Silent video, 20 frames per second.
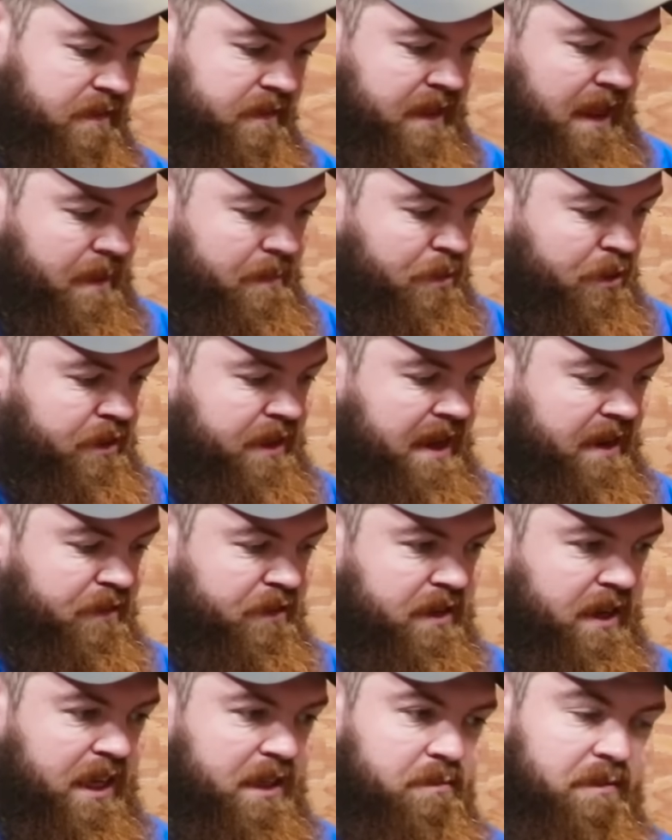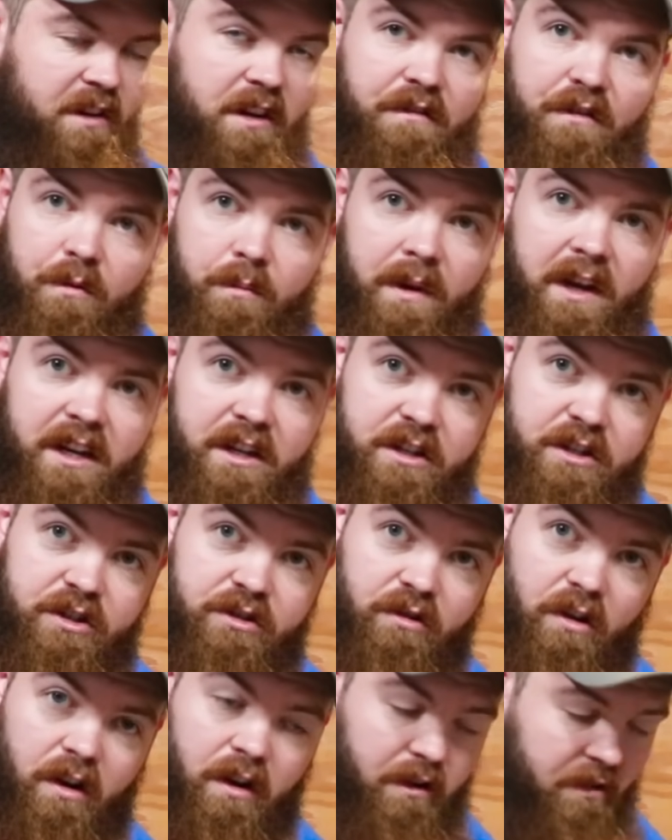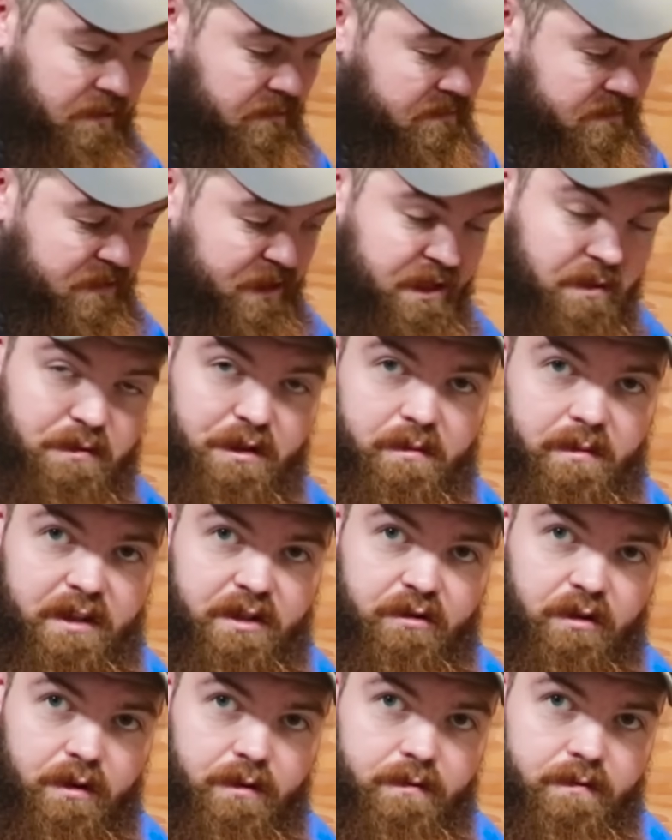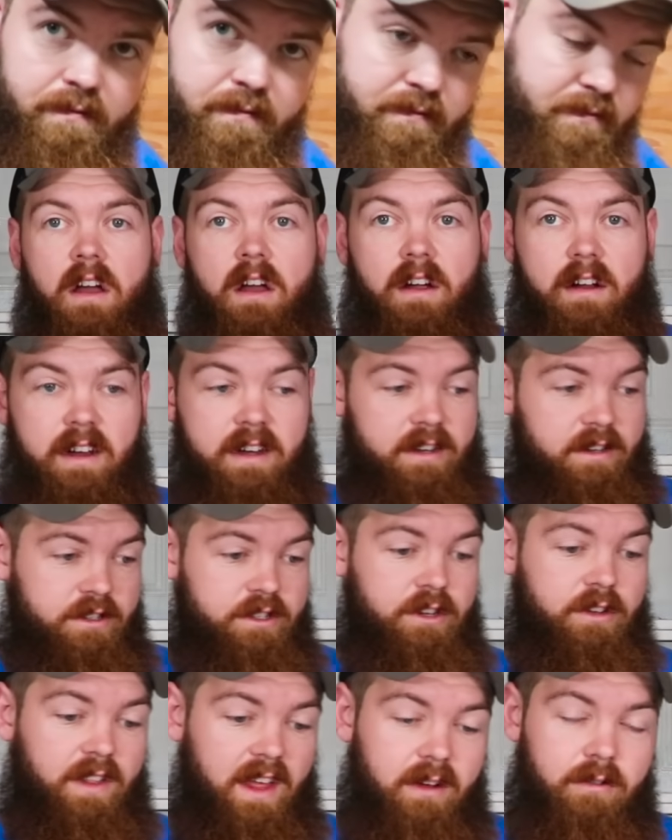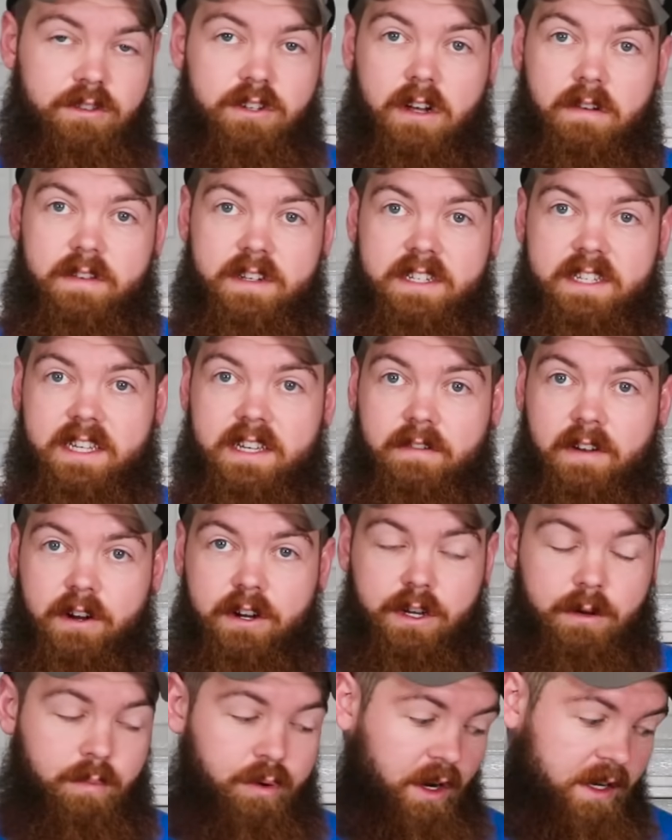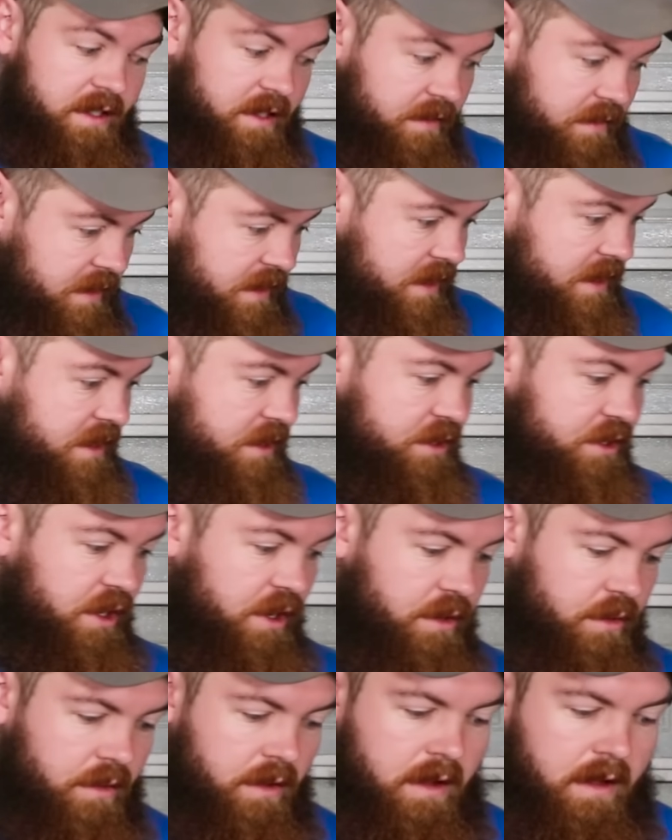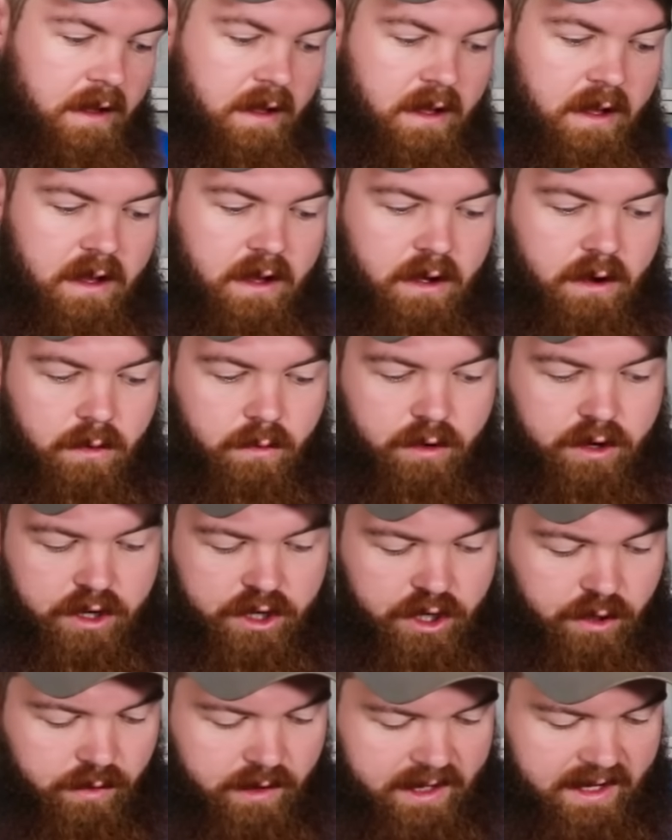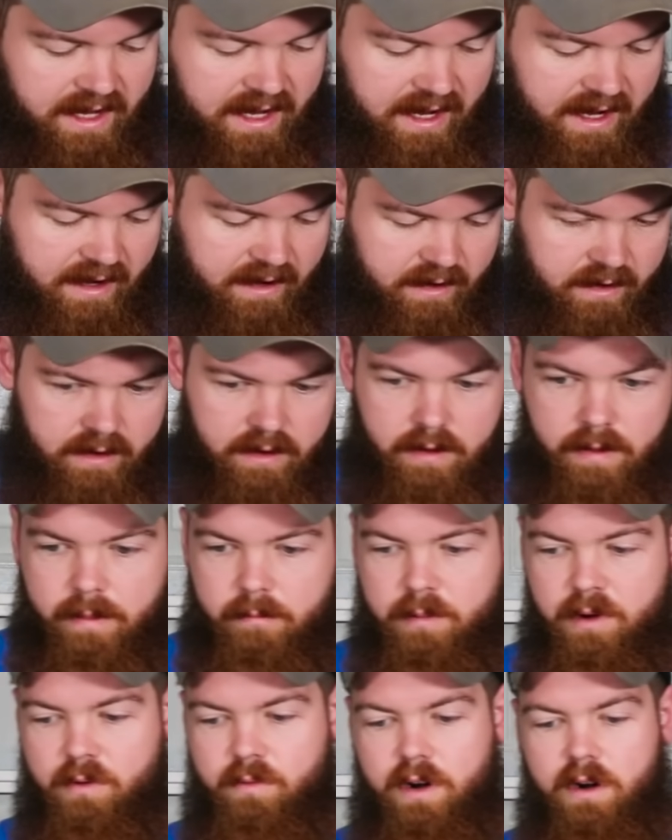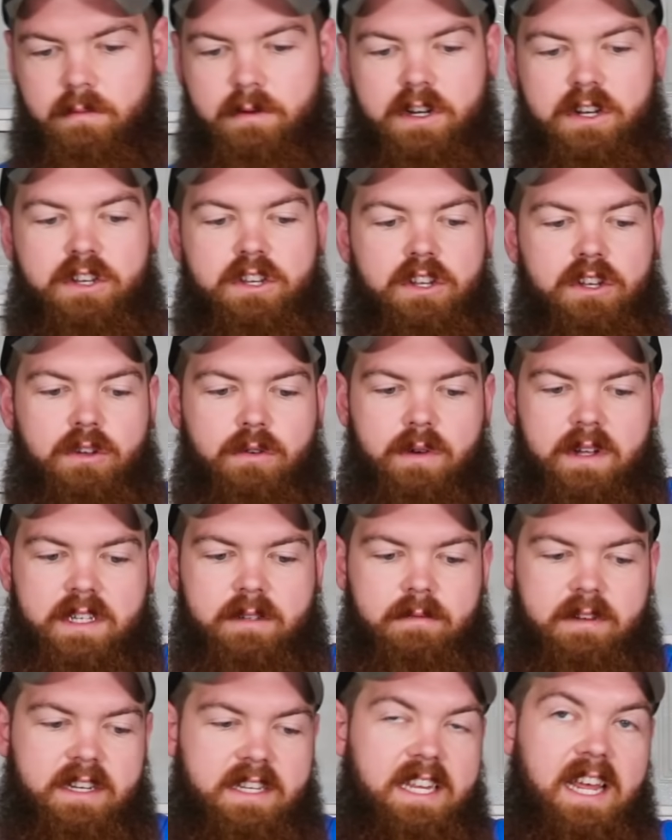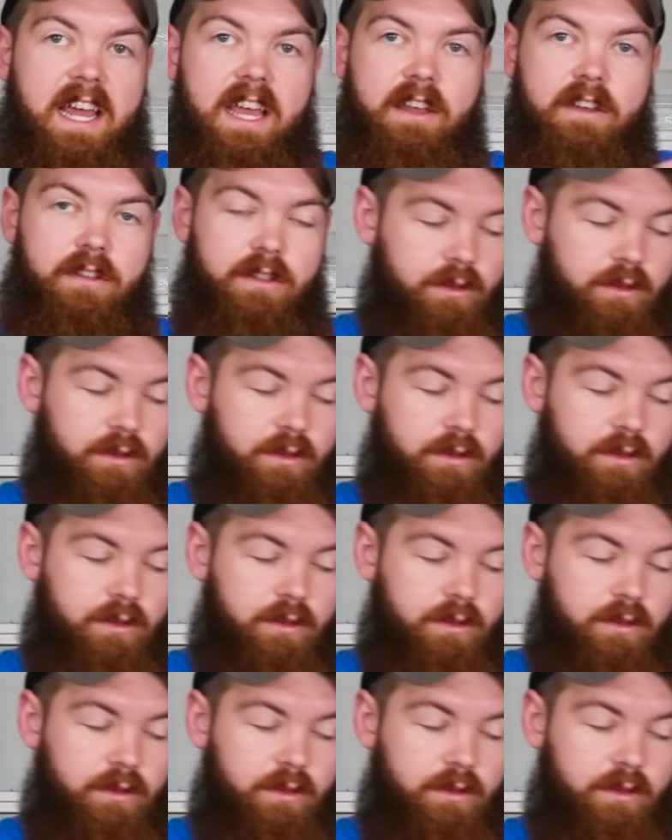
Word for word: that part of the advertisement of it being strong seems to be true. All right, so that was obviously very impressive. So we're gonna do it again, but what I'm gonna do is I'm gonna take